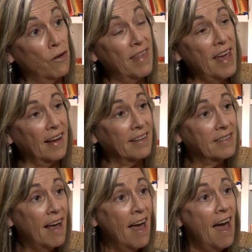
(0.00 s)

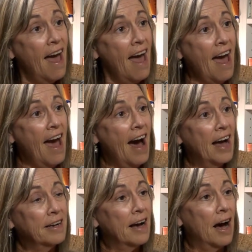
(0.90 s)
things.
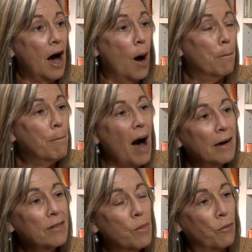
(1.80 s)
And
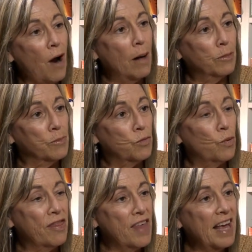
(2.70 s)
among the problems
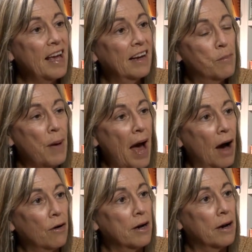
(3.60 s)
with thinking
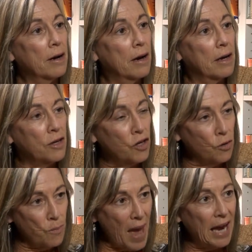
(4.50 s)
about
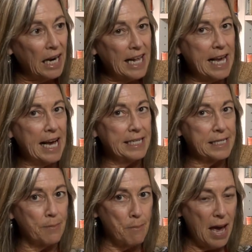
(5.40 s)
humanity
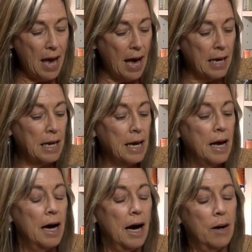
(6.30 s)
as a man,
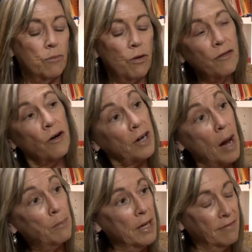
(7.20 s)
uh, well, there are a
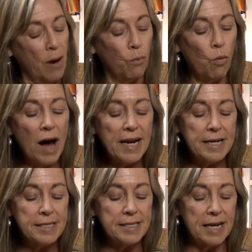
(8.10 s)
couple of them. One
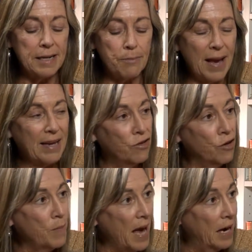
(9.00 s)
is that it makes
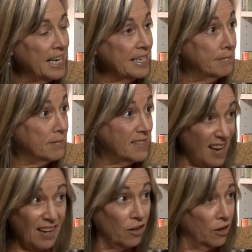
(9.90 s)
humanity
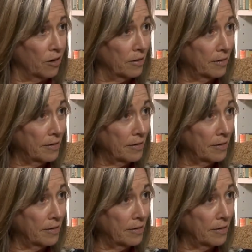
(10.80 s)
singular.